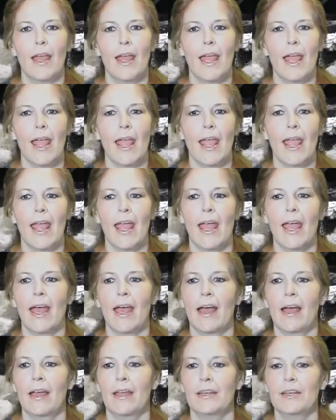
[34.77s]

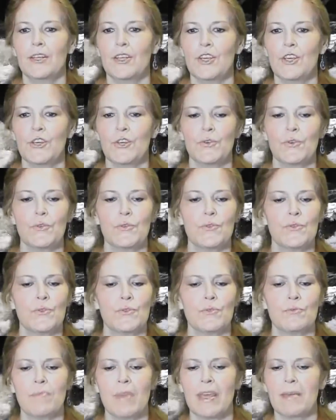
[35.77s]
and
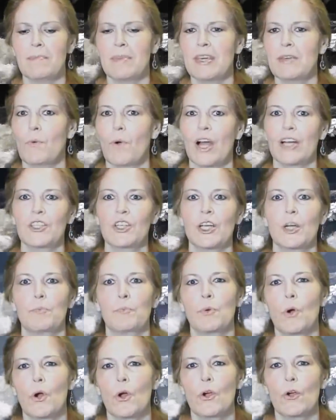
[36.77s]
you may be watching a
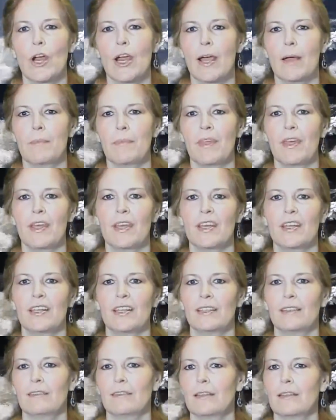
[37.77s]
program that
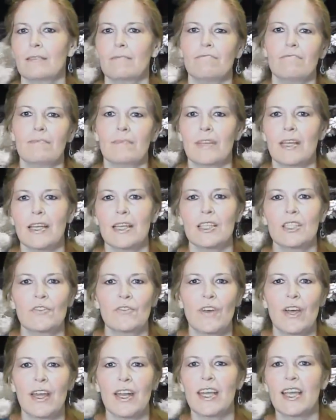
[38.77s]
is
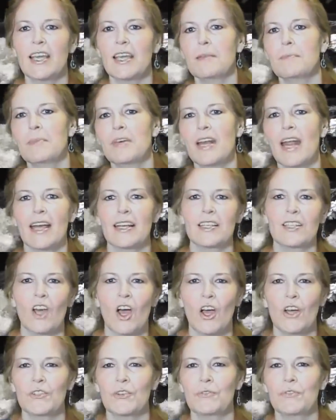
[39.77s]
funny but has
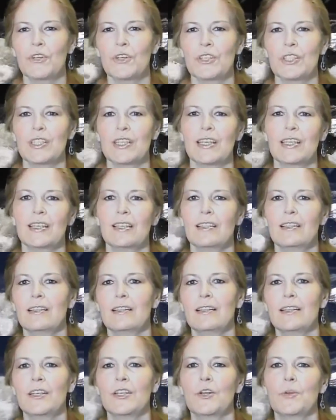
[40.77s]
controversy,
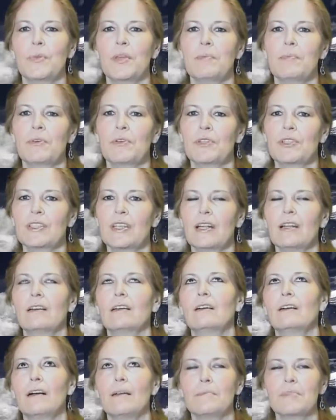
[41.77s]
and people are saying,
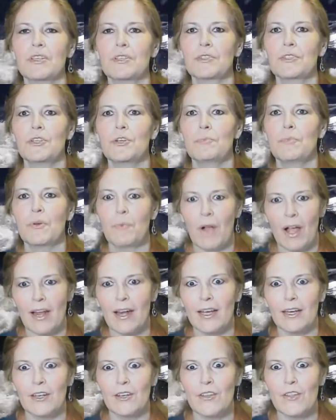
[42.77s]
oh, I'm so stupid, why'd
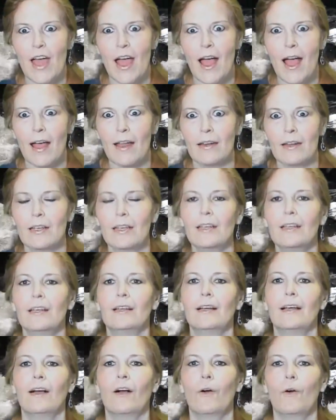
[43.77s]
I do that?
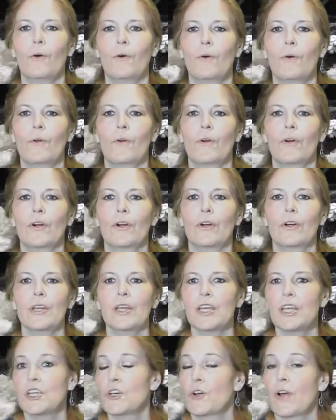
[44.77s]
Or
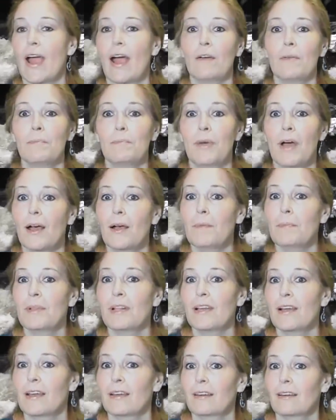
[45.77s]
you're out in
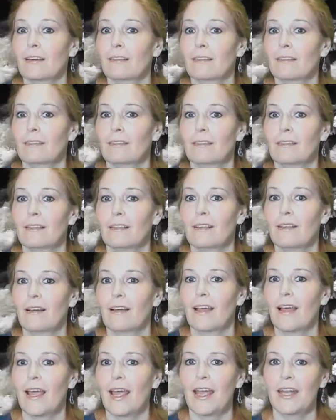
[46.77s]
public
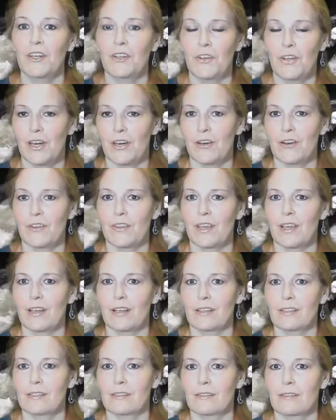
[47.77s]
and you hear
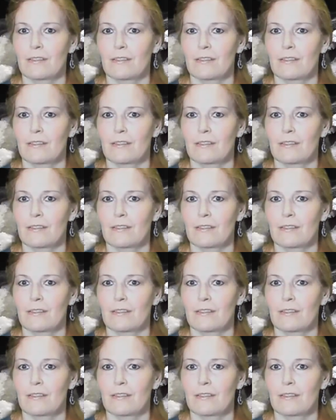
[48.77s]
this.